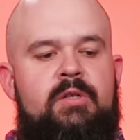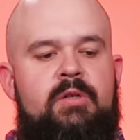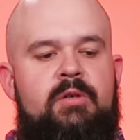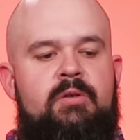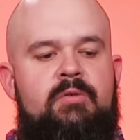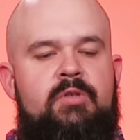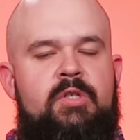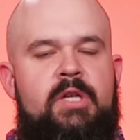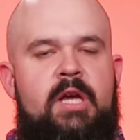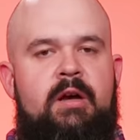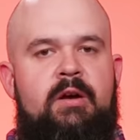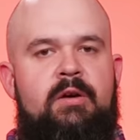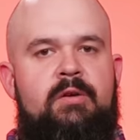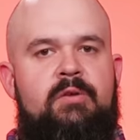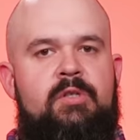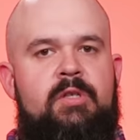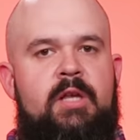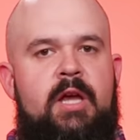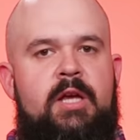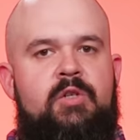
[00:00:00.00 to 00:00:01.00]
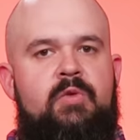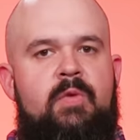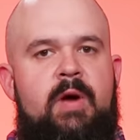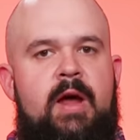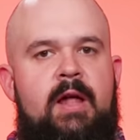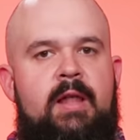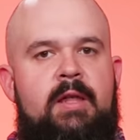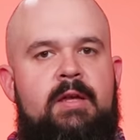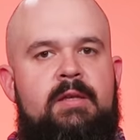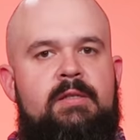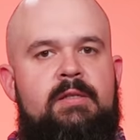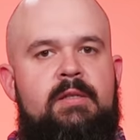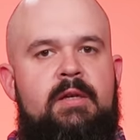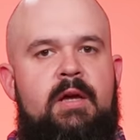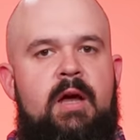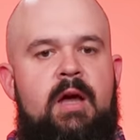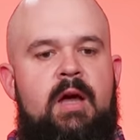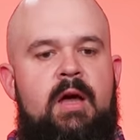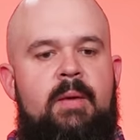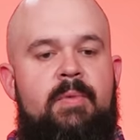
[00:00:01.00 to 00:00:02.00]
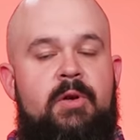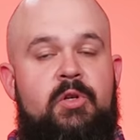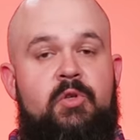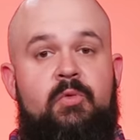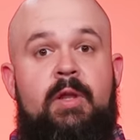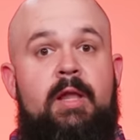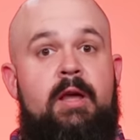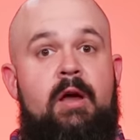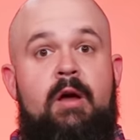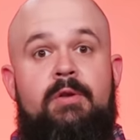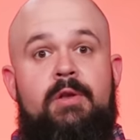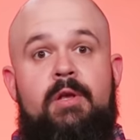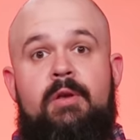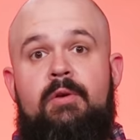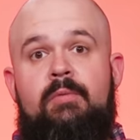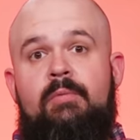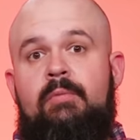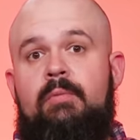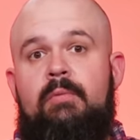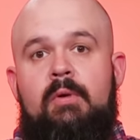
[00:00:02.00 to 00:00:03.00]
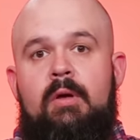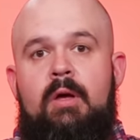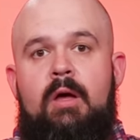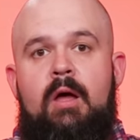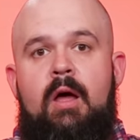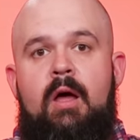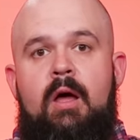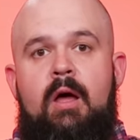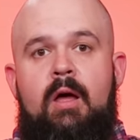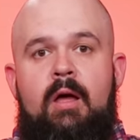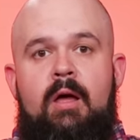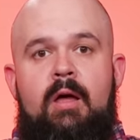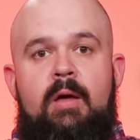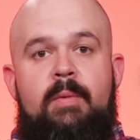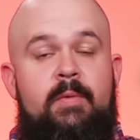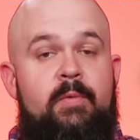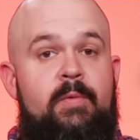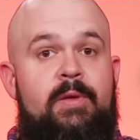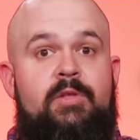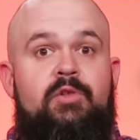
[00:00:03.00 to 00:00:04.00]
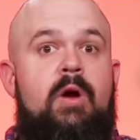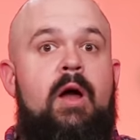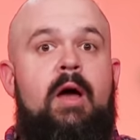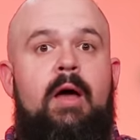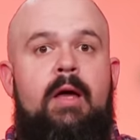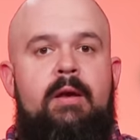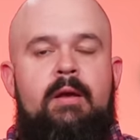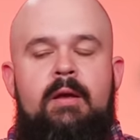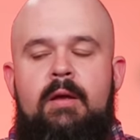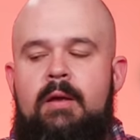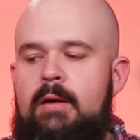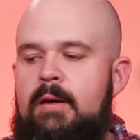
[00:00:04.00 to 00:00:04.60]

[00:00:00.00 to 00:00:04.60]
to Checkers / Rally's, but it's really on you. I mean, we tried.